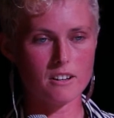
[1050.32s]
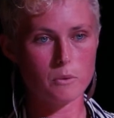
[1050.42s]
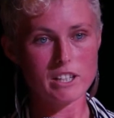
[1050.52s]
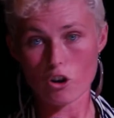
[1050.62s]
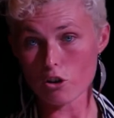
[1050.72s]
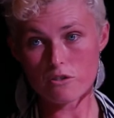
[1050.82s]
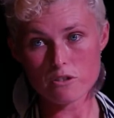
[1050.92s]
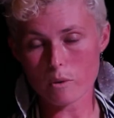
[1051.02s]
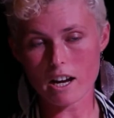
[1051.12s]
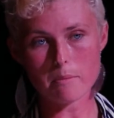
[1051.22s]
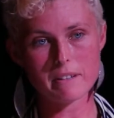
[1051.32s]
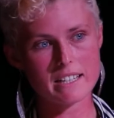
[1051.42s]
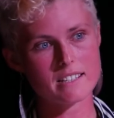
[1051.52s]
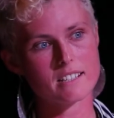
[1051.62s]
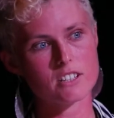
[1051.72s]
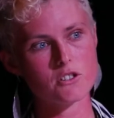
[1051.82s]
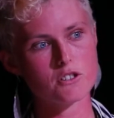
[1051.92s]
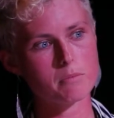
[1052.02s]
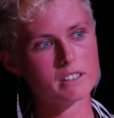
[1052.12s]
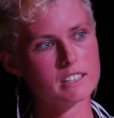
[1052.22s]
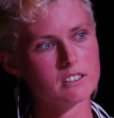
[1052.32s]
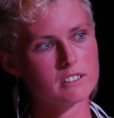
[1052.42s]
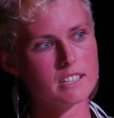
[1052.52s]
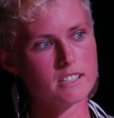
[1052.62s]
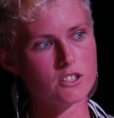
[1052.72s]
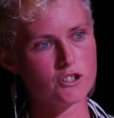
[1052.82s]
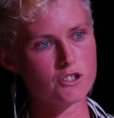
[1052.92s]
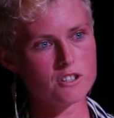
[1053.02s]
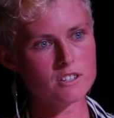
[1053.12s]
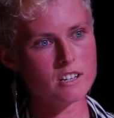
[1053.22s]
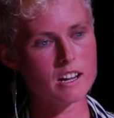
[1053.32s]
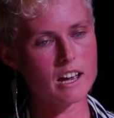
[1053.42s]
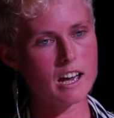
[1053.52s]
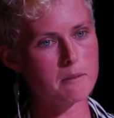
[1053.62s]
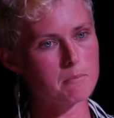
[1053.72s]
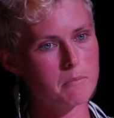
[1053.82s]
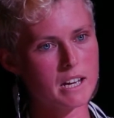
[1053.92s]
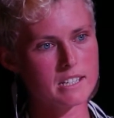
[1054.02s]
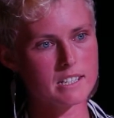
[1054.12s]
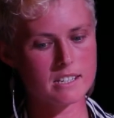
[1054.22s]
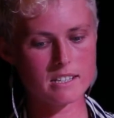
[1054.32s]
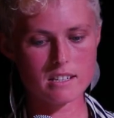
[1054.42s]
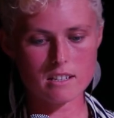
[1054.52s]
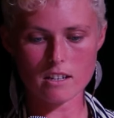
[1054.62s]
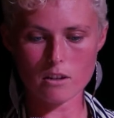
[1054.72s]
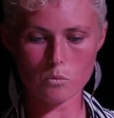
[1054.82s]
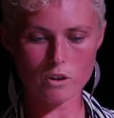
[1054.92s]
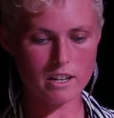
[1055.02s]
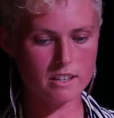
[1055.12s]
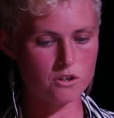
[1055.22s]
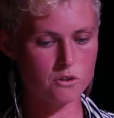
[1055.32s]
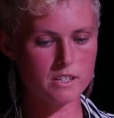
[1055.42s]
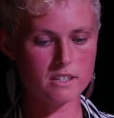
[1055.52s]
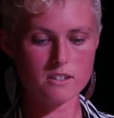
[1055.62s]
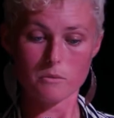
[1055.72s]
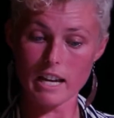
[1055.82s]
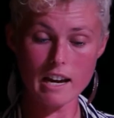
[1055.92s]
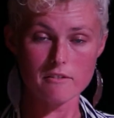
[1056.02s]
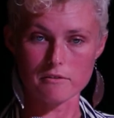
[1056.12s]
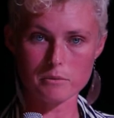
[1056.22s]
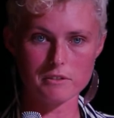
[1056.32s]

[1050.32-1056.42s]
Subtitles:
We know that we're up against a huge political institution, but what other choice do we have?